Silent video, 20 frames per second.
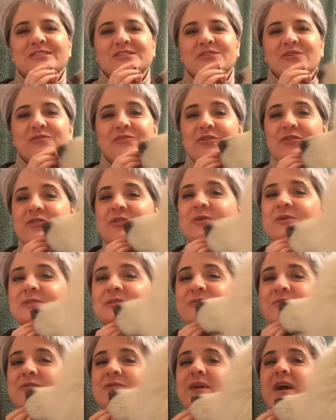So for
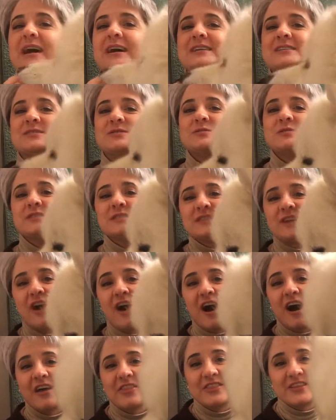those of you guys who
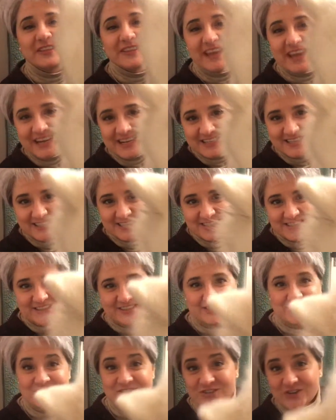saw the latest
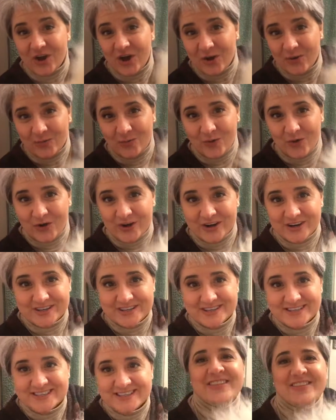Star
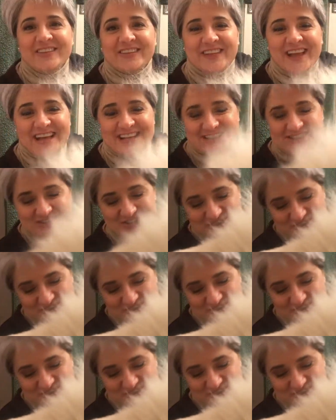Wars, The Last